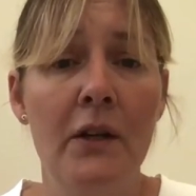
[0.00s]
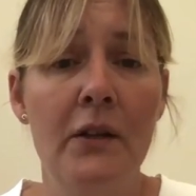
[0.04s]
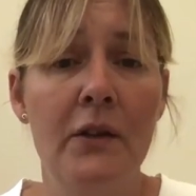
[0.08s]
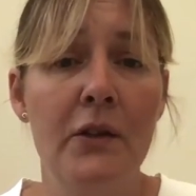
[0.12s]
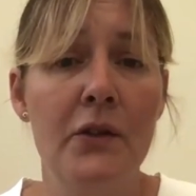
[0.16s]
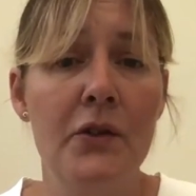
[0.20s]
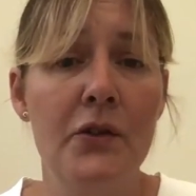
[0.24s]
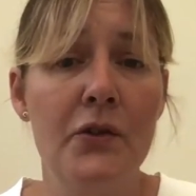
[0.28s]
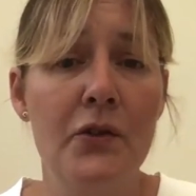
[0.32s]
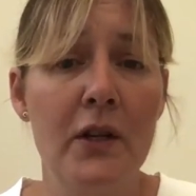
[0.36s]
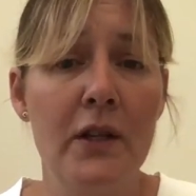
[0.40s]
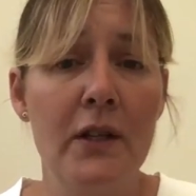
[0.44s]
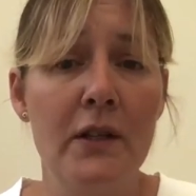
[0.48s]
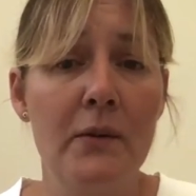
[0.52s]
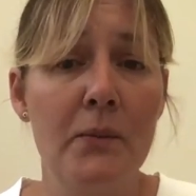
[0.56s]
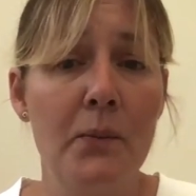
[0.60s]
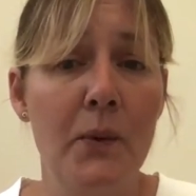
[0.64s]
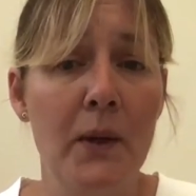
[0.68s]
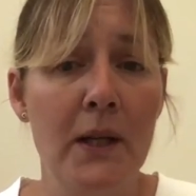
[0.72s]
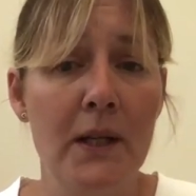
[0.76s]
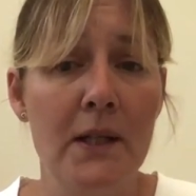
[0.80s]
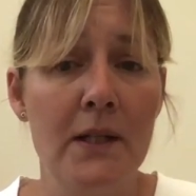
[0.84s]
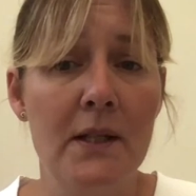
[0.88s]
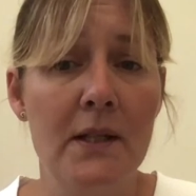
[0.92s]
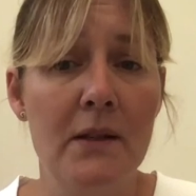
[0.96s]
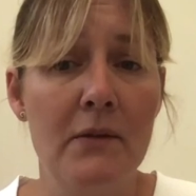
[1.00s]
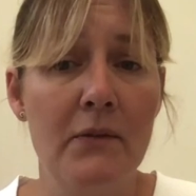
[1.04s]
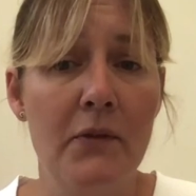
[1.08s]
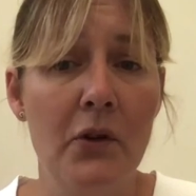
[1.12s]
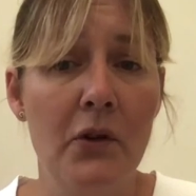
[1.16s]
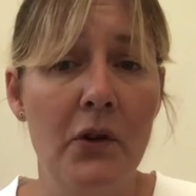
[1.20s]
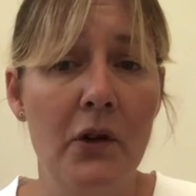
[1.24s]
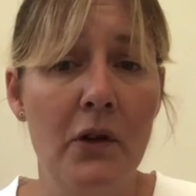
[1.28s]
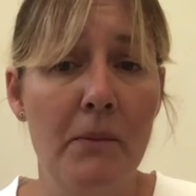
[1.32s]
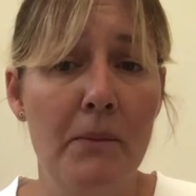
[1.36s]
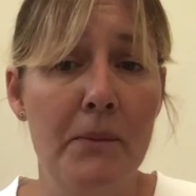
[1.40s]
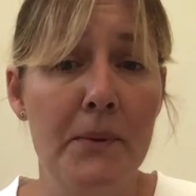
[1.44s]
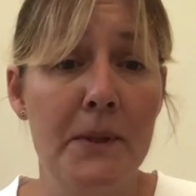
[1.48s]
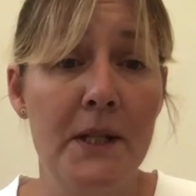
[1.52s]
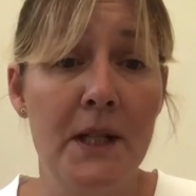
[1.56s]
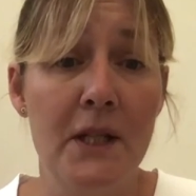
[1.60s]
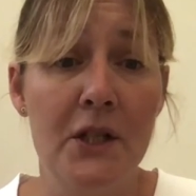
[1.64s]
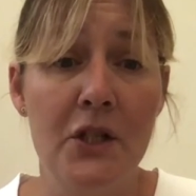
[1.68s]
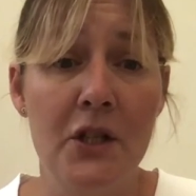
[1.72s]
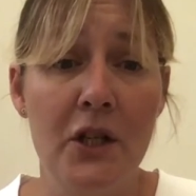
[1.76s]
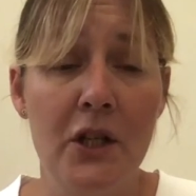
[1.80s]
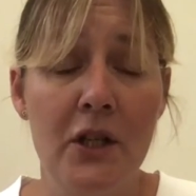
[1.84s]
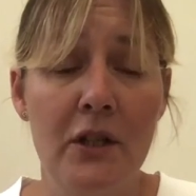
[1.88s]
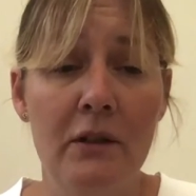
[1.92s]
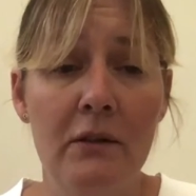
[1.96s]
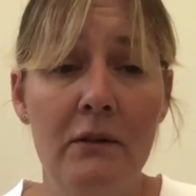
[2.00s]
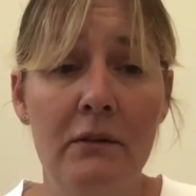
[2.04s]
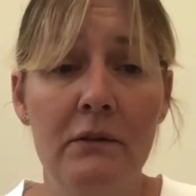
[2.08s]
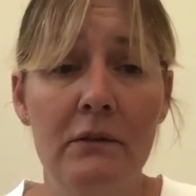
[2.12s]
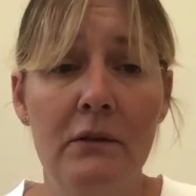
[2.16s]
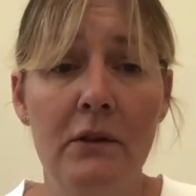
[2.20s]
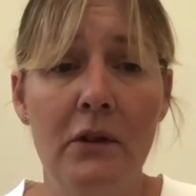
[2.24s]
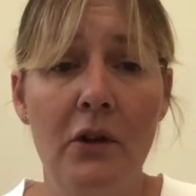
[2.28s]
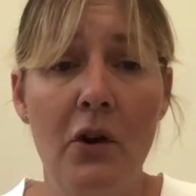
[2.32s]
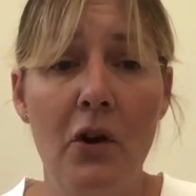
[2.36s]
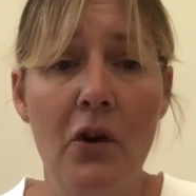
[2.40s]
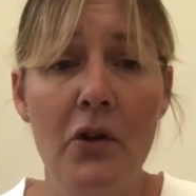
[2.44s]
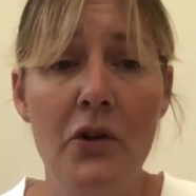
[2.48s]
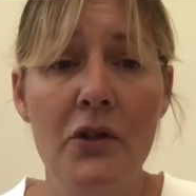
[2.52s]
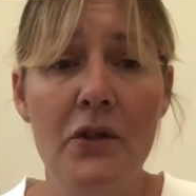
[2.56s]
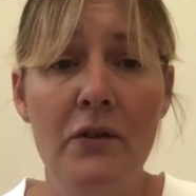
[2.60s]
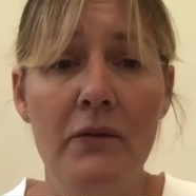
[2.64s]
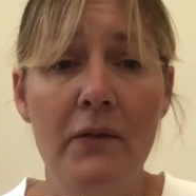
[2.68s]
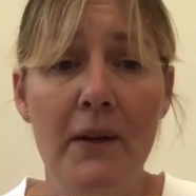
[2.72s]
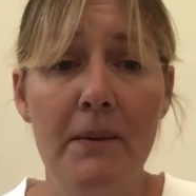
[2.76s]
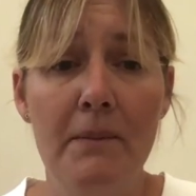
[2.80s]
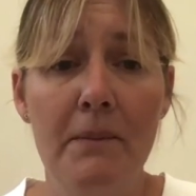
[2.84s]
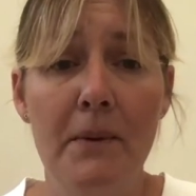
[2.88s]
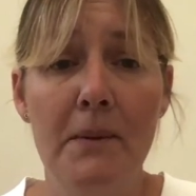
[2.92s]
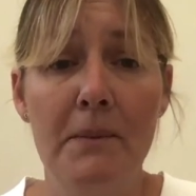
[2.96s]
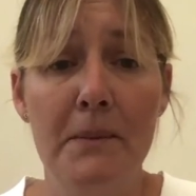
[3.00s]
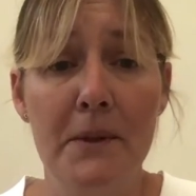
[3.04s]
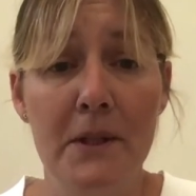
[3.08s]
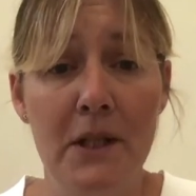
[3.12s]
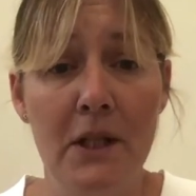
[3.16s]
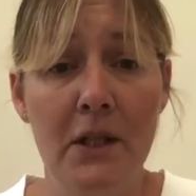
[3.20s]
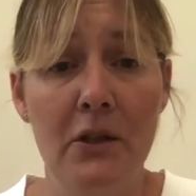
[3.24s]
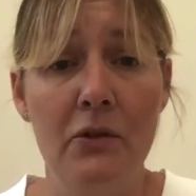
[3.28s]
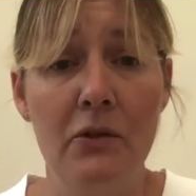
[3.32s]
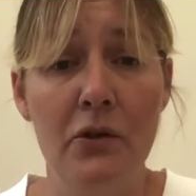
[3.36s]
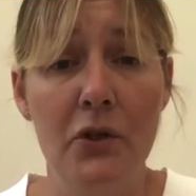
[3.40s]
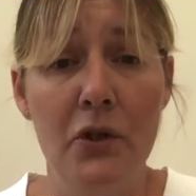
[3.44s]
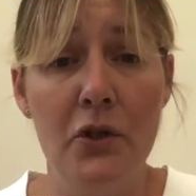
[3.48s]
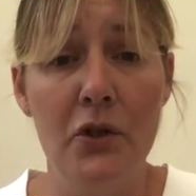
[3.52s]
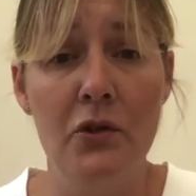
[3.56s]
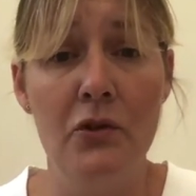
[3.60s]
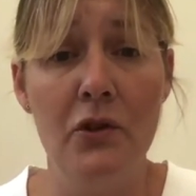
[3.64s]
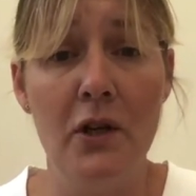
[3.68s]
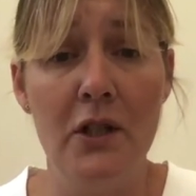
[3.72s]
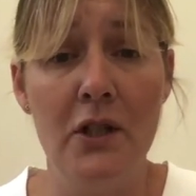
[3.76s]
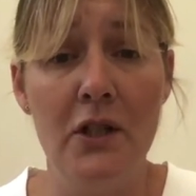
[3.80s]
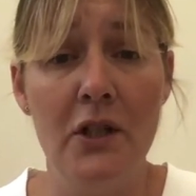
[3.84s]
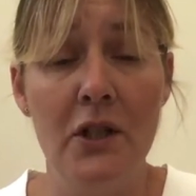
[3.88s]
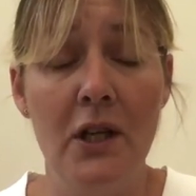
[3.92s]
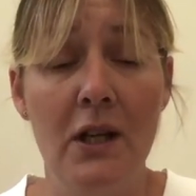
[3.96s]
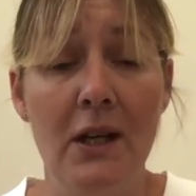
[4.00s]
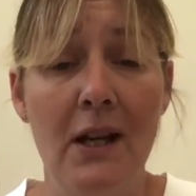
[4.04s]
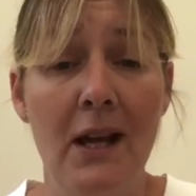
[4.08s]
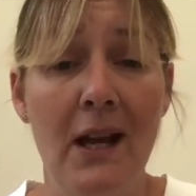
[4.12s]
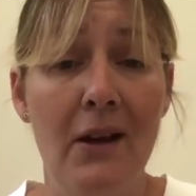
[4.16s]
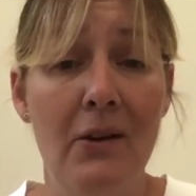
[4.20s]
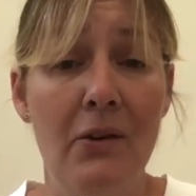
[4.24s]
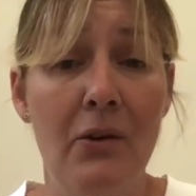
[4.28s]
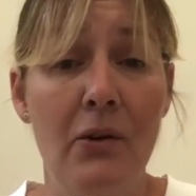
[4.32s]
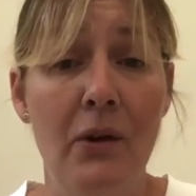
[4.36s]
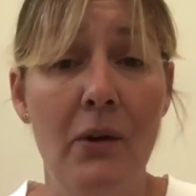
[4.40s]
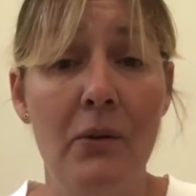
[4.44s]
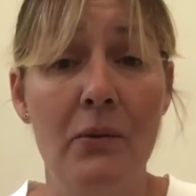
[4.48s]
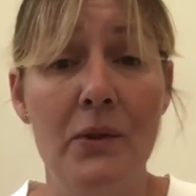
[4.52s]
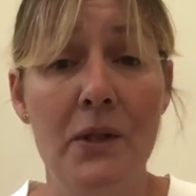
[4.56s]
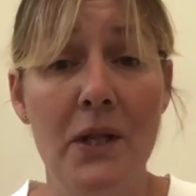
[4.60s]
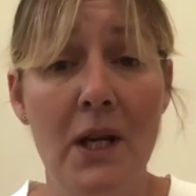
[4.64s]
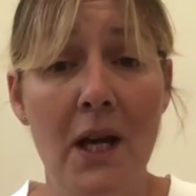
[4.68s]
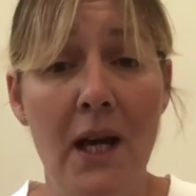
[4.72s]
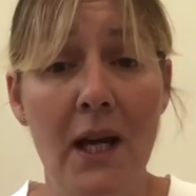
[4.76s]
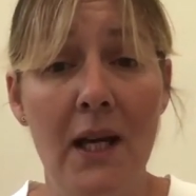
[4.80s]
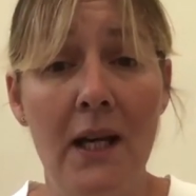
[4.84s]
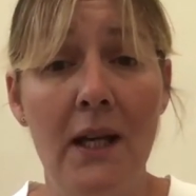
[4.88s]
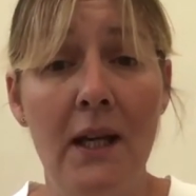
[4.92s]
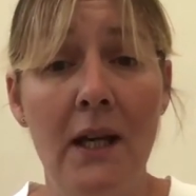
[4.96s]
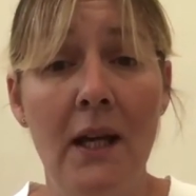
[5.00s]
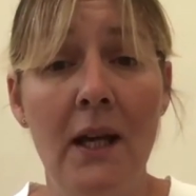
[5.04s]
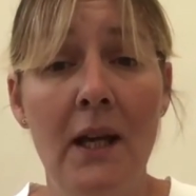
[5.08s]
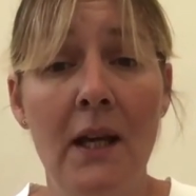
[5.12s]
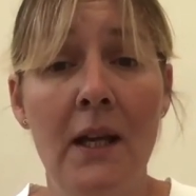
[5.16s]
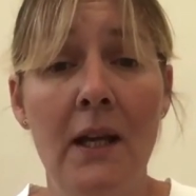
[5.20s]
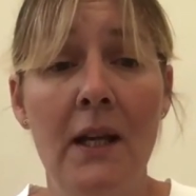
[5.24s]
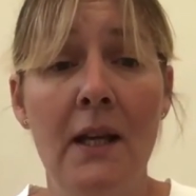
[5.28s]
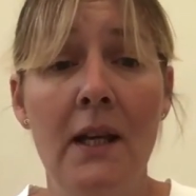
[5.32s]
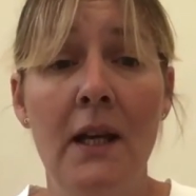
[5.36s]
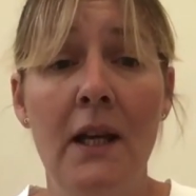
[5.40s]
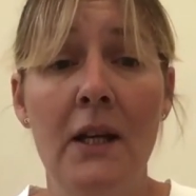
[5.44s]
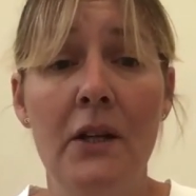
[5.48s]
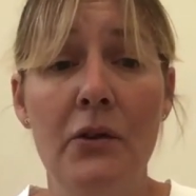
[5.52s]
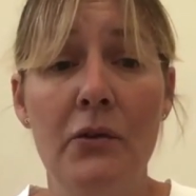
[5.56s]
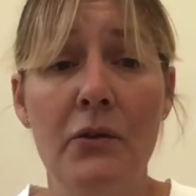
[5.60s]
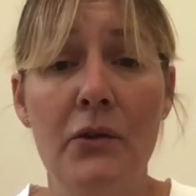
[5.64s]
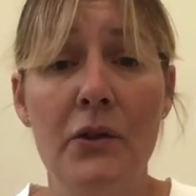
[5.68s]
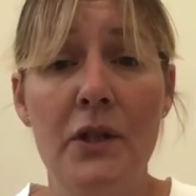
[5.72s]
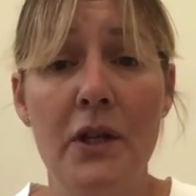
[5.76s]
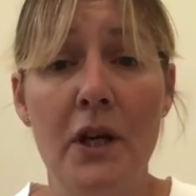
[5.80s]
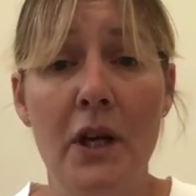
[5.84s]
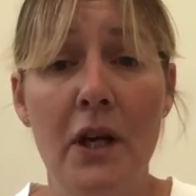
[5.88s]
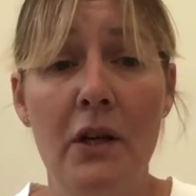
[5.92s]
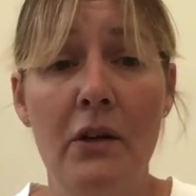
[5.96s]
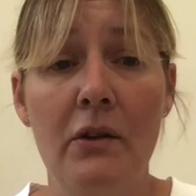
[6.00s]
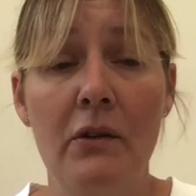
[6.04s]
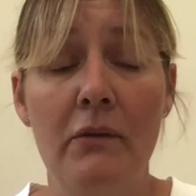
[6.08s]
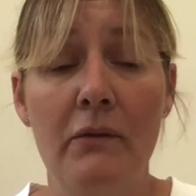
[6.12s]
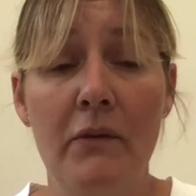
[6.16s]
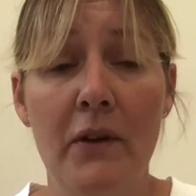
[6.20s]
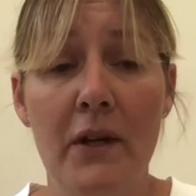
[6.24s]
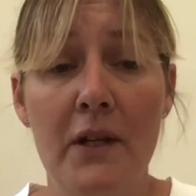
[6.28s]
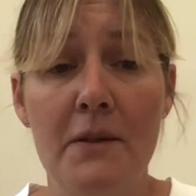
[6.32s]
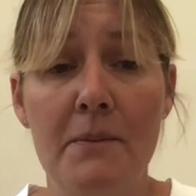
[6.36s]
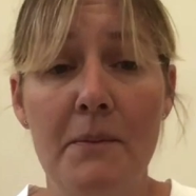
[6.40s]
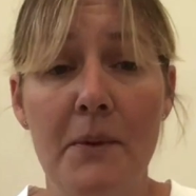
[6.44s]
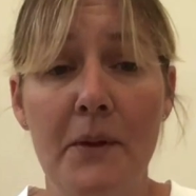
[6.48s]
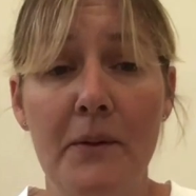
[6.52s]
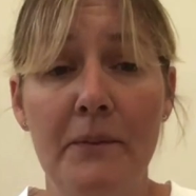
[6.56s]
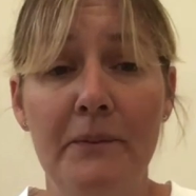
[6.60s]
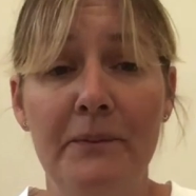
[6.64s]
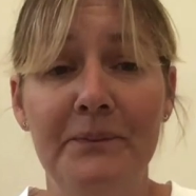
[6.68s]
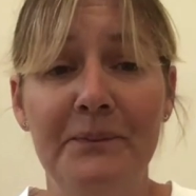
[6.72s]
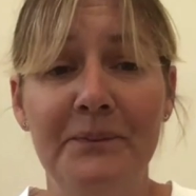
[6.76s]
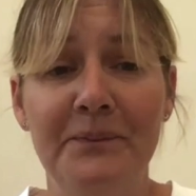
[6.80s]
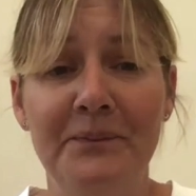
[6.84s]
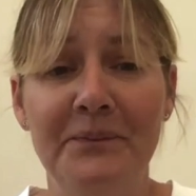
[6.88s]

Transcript: the strengths and weaknesses of your competition, the cost of implementing your new strategy and how long it will take, and your return on investment.